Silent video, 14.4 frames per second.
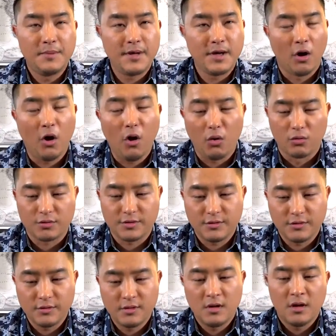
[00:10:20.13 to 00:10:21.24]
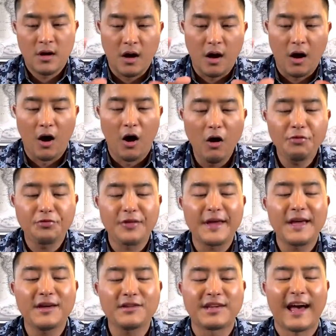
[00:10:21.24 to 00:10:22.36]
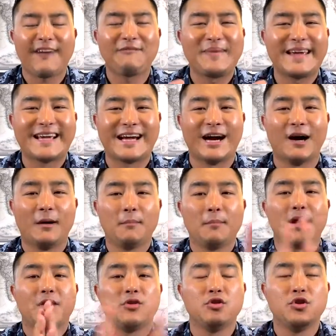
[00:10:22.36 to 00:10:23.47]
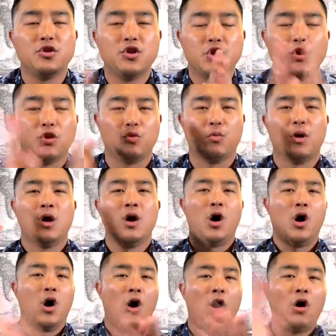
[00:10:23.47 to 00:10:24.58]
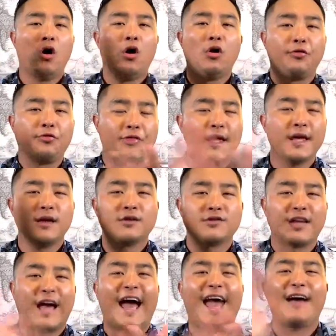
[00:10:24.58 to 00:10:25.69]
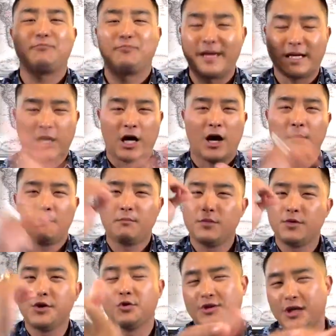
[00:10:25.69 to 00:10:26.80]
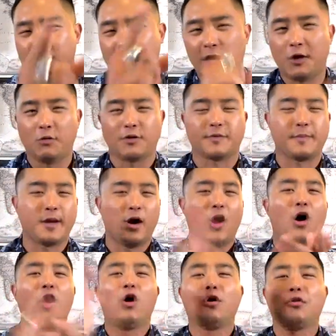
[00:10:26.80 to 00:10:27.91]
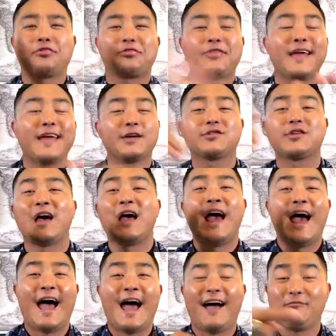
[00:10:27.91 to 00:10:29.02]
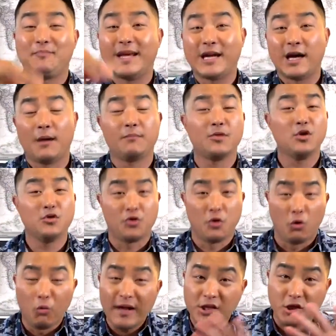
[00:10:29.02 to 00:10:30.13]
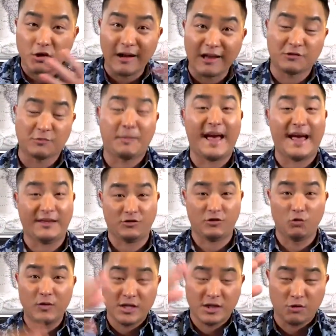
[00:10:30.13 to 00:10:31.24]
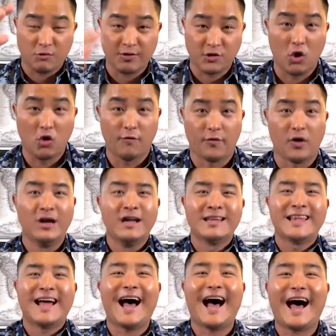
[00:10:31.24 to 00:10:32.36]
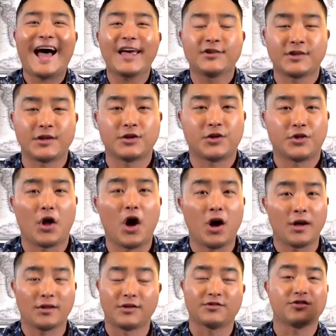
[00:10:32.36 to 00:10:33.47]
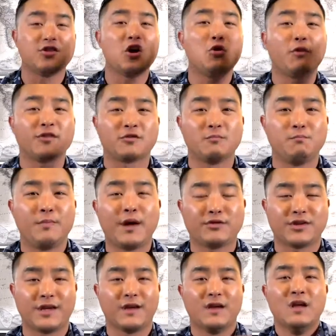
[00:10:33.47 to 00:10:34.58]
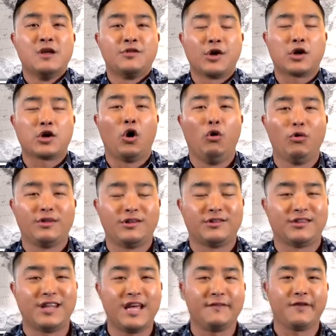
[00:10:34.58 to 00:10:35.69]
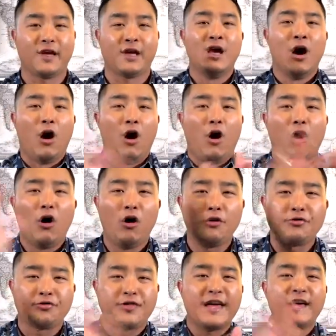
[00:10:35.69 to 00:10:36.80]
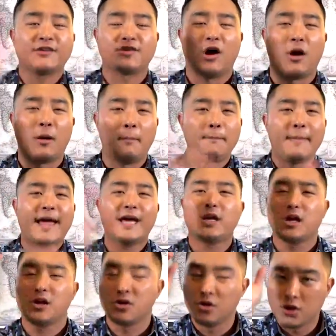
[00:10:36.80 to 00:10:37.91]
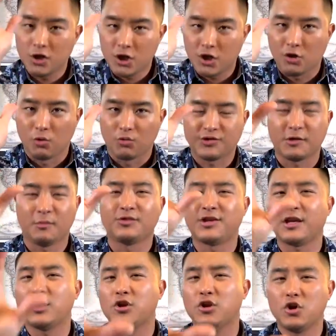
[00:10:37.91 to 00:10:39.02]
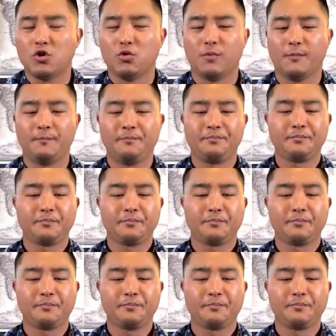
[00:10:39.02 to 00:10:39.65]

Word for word: Behold, all things have become new. All things have become new. Declare with me. All things have become new. The winter has passed. The winter is over. The ice is thawing. The snow is melting. The cold is leaving. All things are made new. Something new.